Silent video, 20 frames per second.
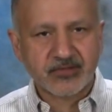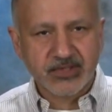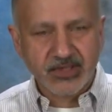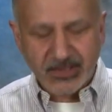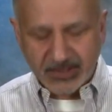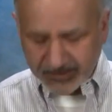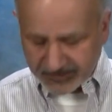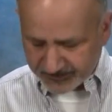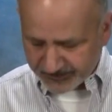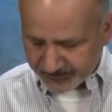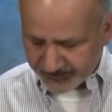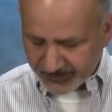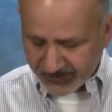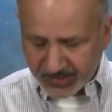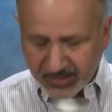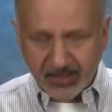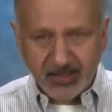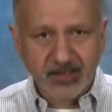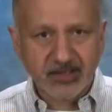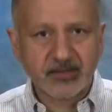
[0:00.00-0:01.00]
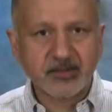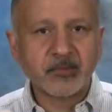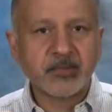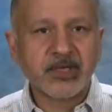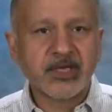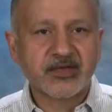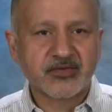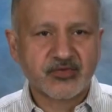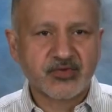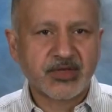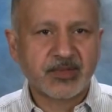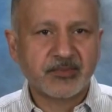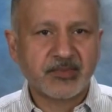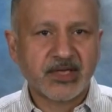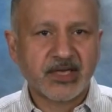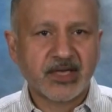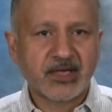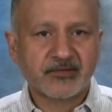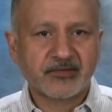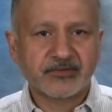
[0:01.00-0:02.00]
accounting. It will be
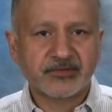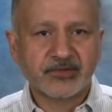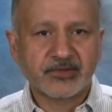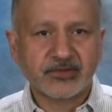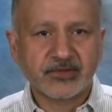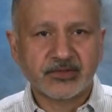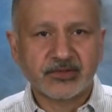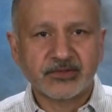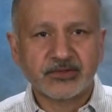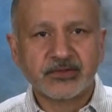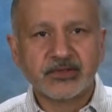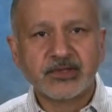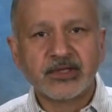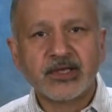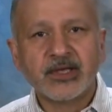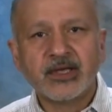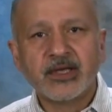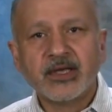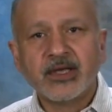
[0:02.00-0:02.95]
extremely helpful to you.